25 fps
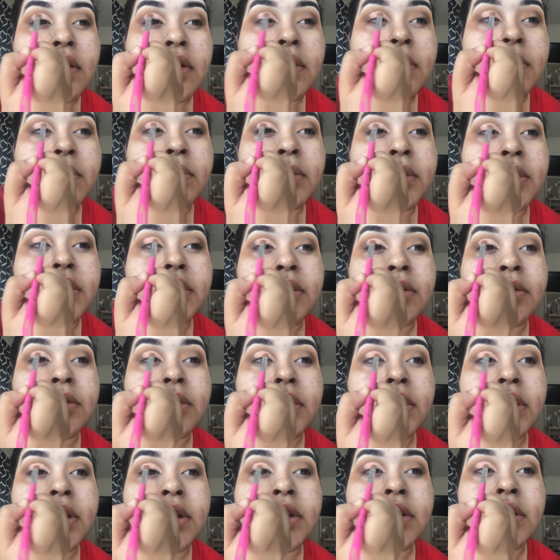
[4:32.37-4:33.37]
in
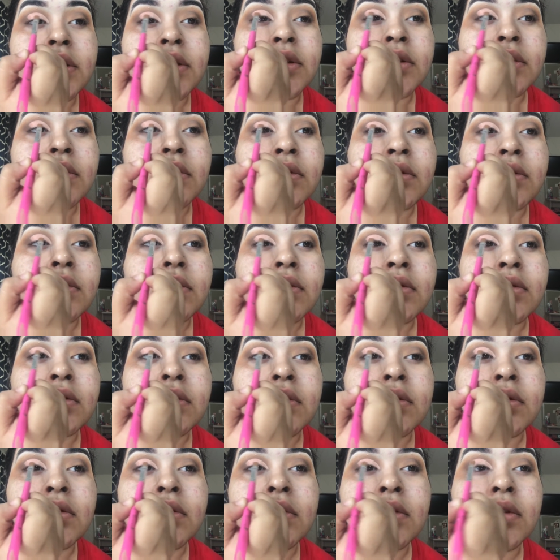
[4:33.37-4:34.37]
between the two,
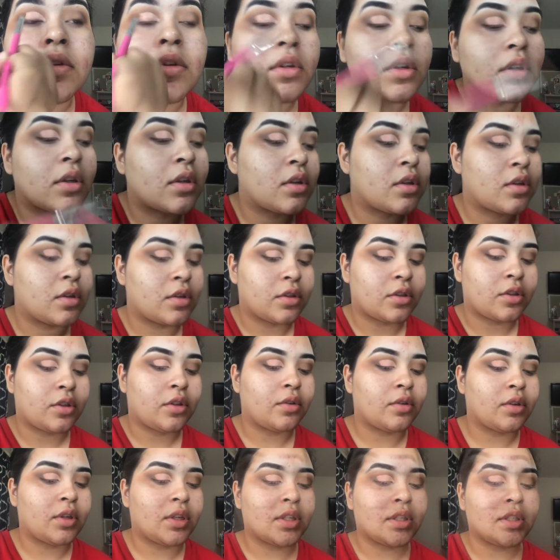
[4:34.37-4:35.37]
so
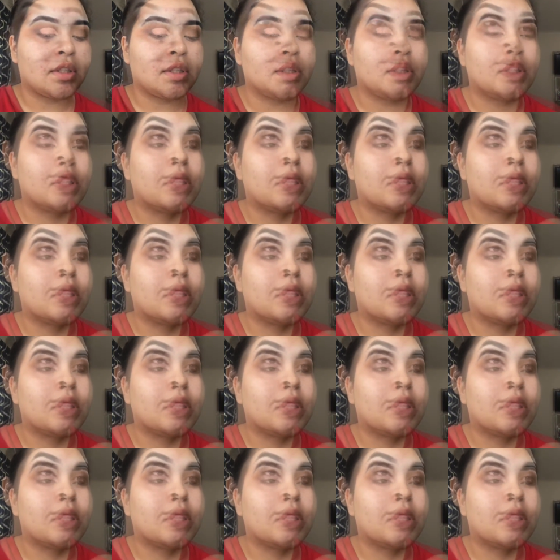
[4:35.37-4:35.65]
you can see.